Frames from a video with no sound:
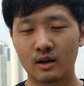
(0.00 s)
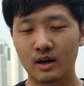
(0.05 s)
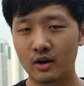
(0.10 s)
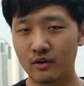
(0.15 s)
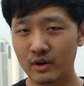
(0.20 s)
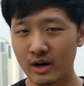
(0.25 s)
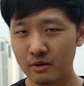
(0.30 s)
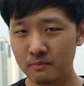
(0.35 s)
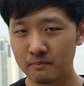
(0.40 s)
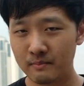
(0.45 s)

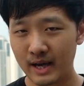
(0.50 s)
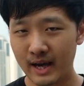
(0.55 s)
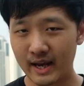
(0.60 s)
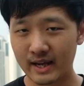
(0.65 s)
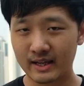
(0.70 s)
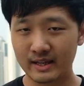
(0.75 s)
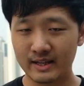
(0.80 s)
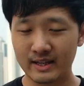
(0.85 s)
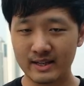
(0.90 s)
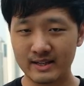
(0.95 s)
Around
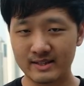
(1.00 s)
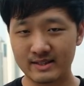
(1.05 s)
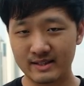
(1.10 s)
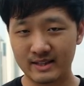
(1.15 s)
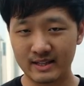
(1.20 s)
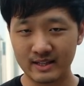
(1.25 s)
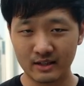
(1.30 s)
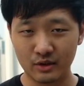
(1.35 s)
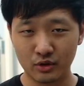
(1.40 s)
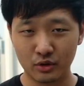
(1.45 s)
back is
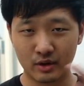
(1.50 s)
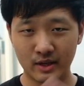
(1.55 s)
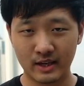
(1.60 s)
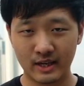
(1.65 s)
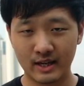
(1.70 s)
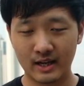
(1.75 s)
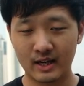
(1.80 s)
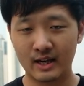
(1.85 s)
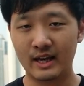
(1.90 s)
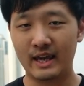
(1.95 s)
the
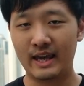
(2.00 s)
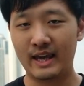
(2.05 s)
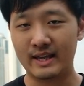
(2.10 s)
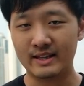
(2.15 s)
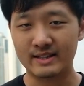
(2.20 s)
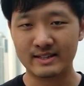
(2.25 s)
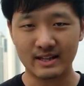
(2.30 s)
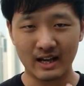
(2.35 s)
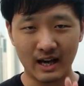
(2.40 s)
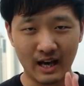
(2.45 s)
Nokia
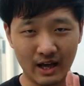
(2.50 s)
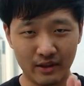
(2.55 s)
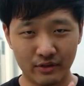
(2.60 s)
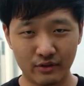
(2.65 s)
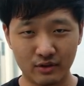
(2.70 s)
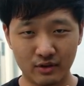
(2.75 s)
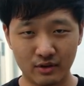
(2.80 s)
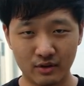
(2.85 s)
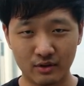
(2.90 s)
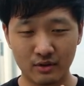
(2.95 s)
8's
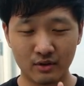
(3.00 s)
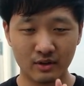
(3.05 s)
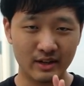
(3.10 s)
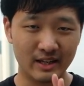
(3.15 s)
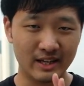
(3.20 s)
other